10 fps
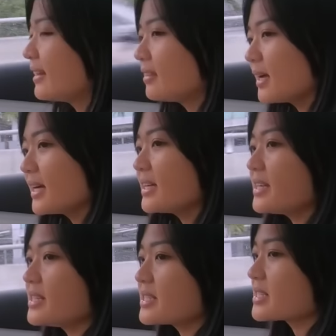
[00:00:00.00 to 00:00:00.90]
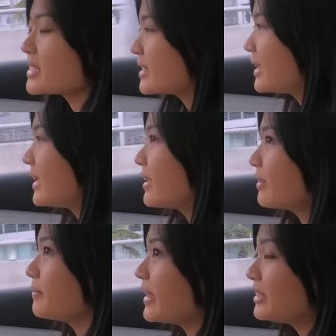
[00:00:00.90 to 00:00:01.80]
lines, they
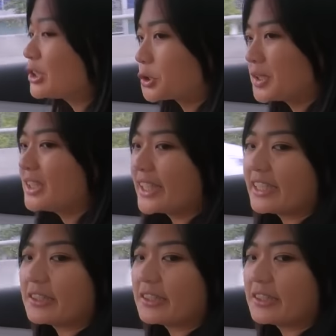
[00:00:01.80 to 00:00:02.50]
ensured that the